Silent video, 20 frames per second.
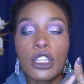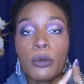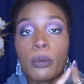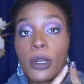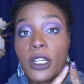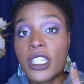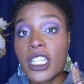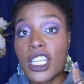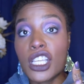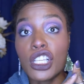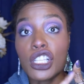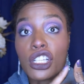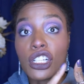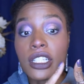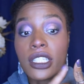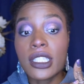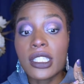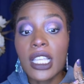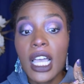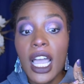your particular
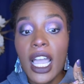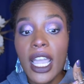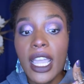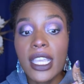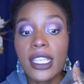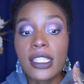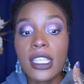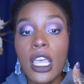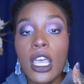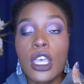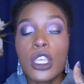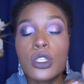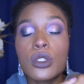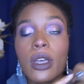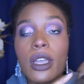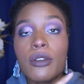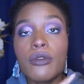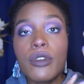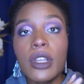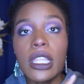size. So
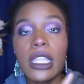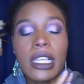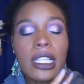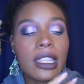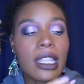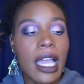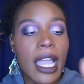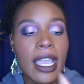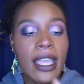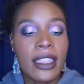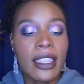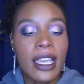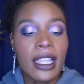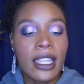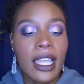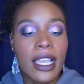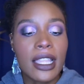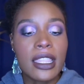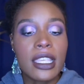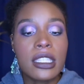I really like that,
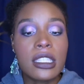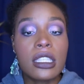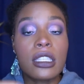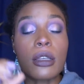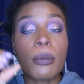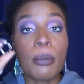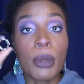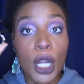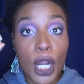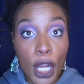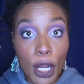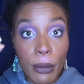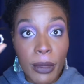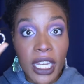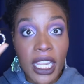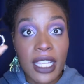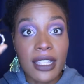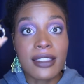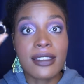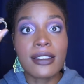like this is a
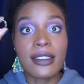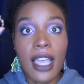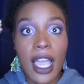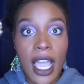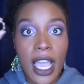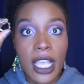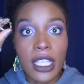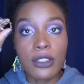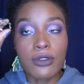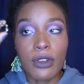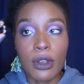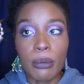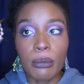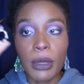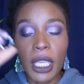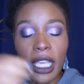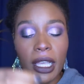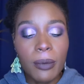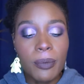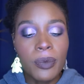permanent size for
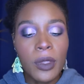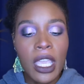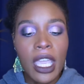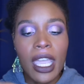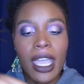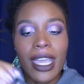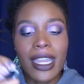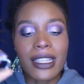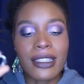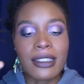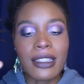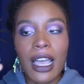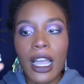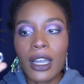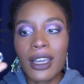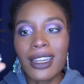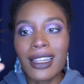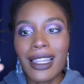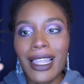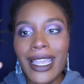me and it's
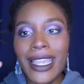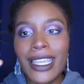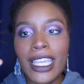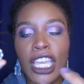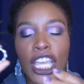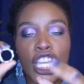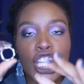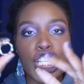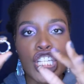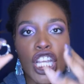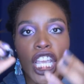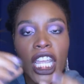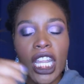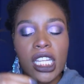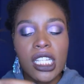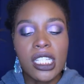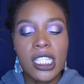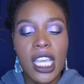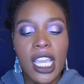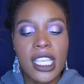not gonna like
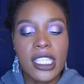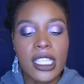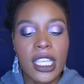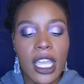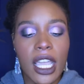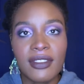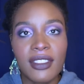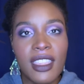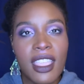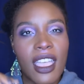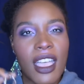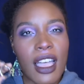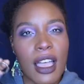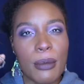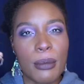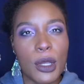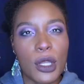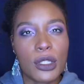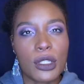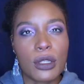change sizing.
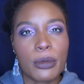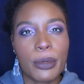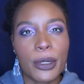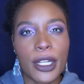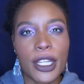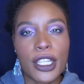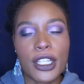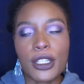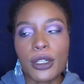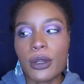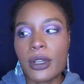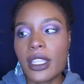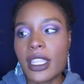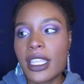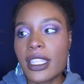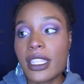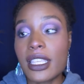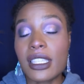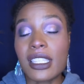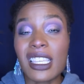I'm also pretty sure
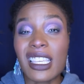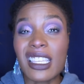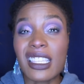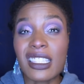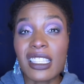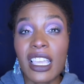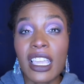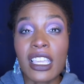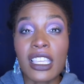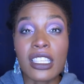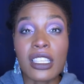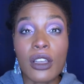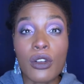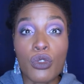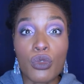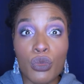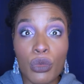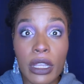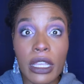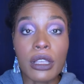that this is like
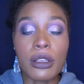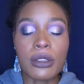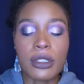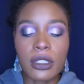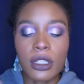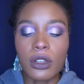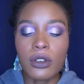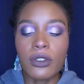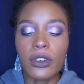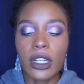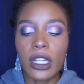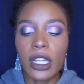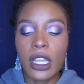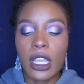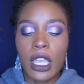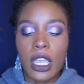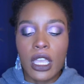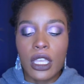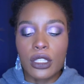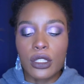real silver,
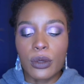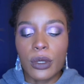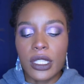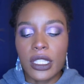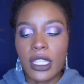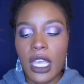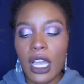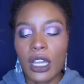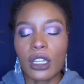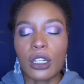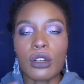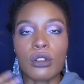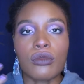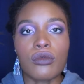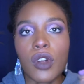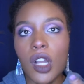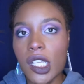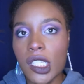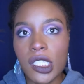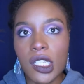so it's not gonna
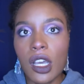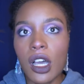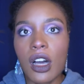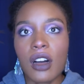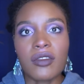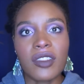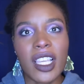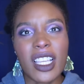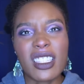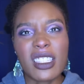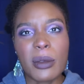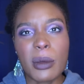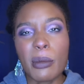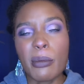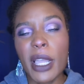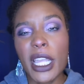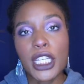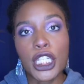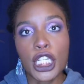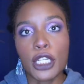rust off like some of
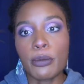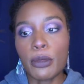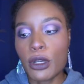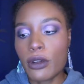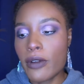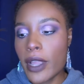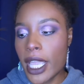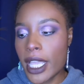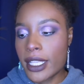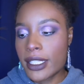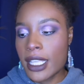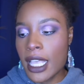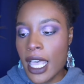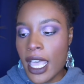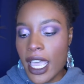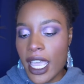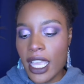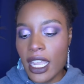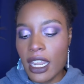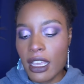my cheaper rings.
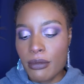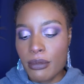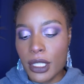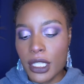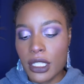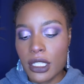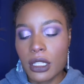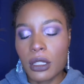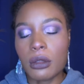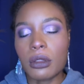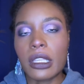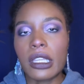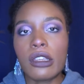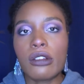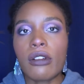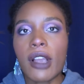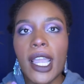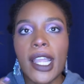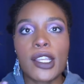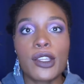And I've been slowly
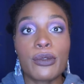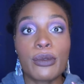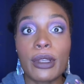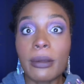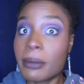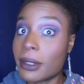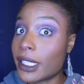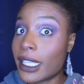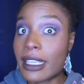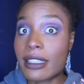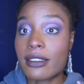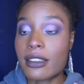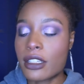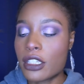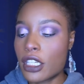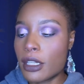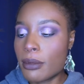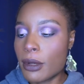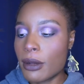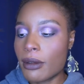trying to replace the
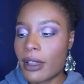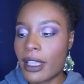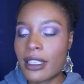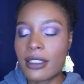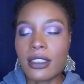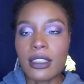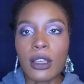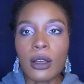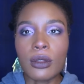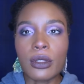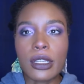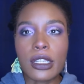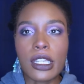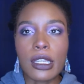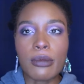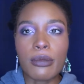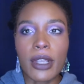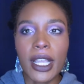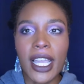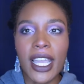cheaper rings. The only
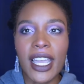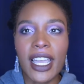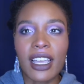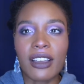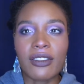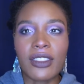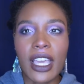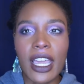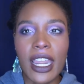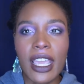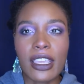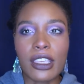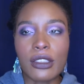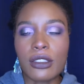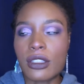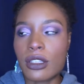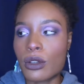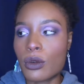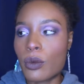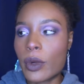cheap ring I have that I
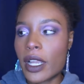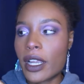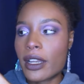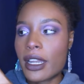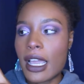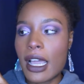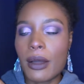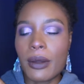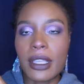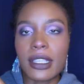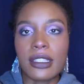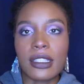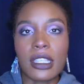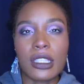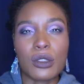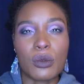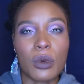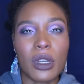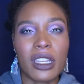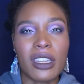still wear now is
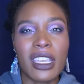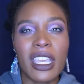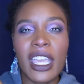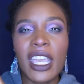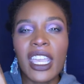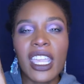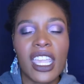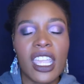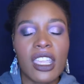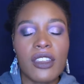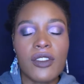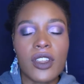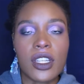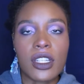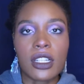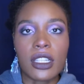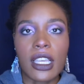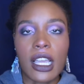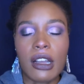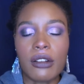this one.
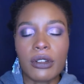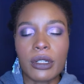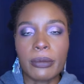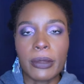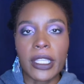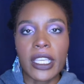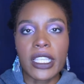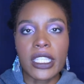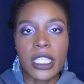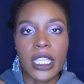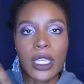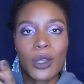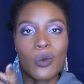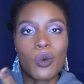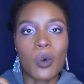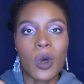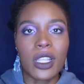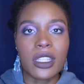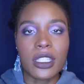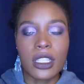Eventually I'll replace it
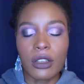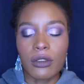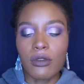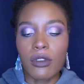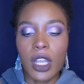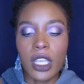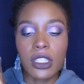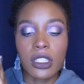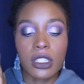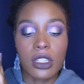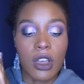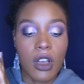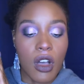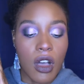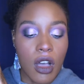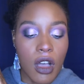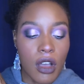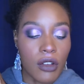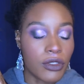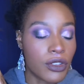once it rusts
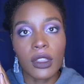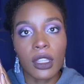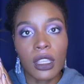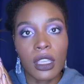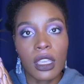off.